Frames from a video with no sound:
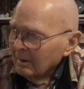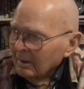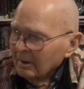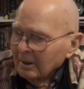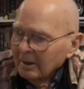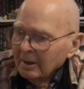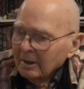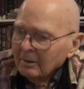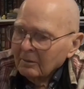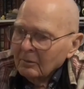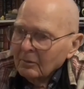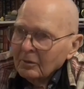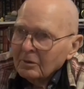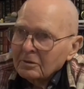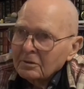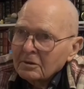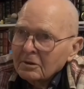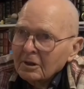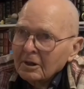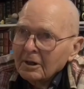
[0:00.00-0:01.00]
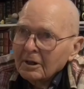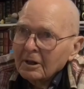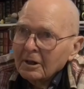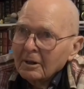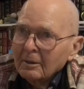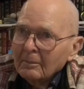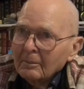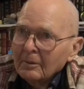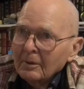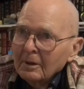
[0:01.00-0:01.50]
and was sent
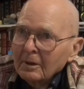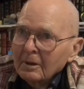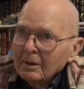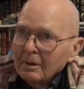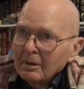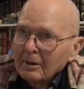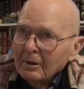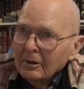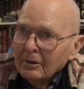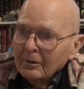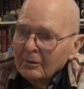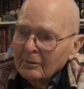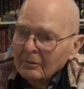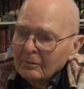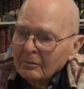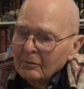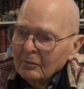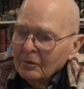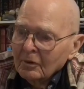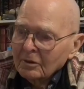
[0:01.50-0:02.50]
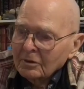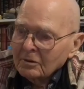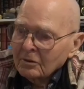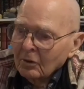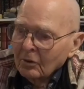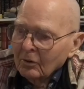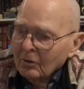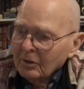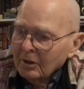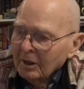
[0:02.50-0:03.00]
up or was
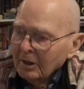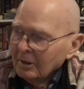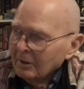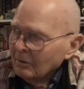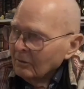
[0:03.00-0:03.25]
okay to